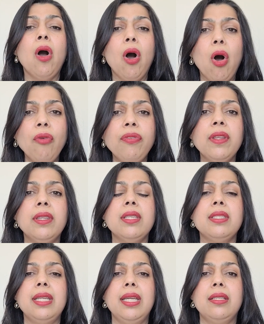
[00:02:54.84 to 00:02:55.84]
Often
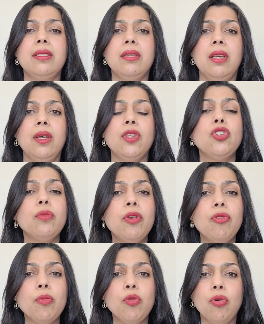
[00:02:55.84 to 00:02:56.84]
this needs to be
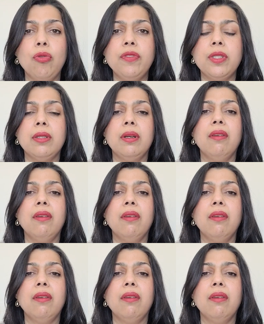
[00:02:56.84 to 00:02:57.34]
removed